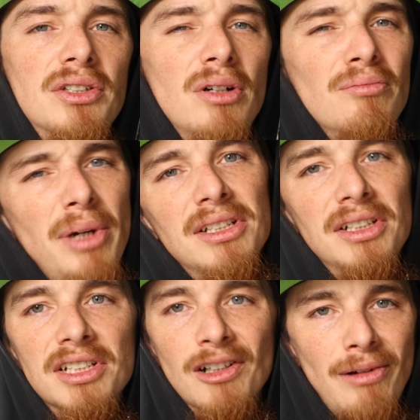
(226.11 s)
so I'm basically
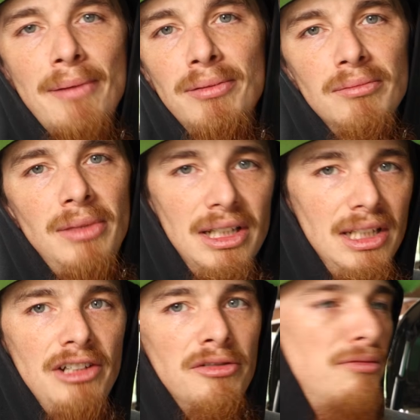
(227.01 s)
just gonna wrap them and
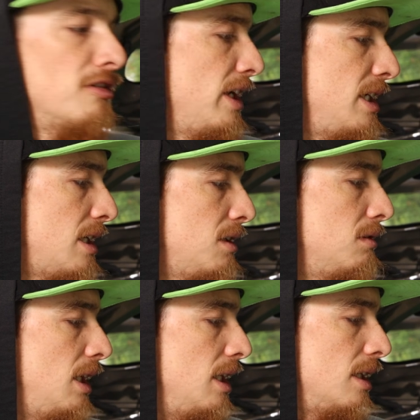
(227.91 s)
leave them for right
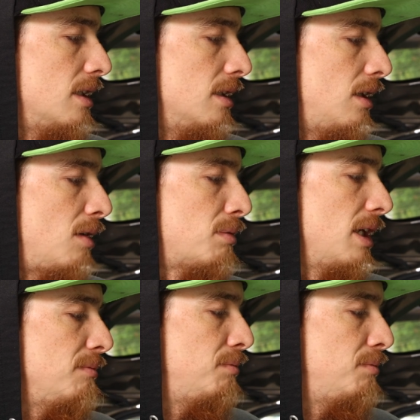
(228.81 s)
now. And then I'll probably